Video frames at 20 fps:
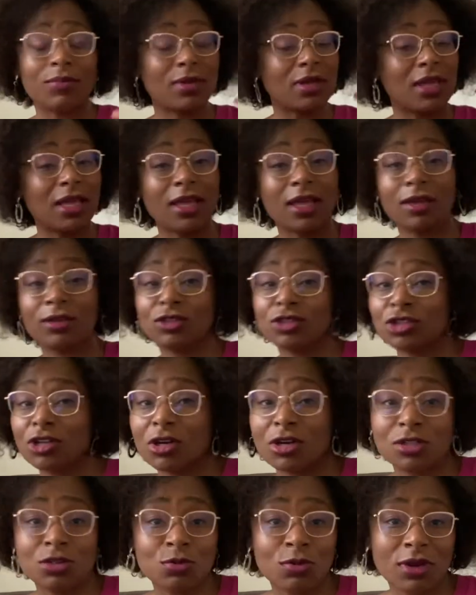in
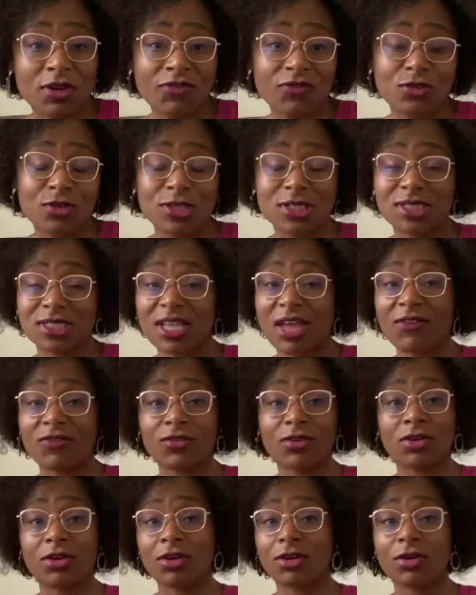church
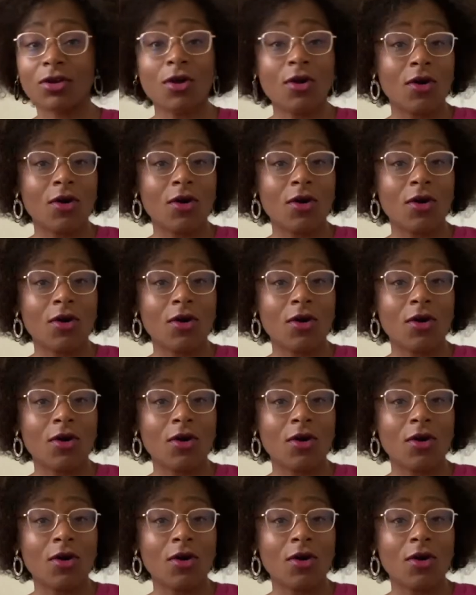24/7,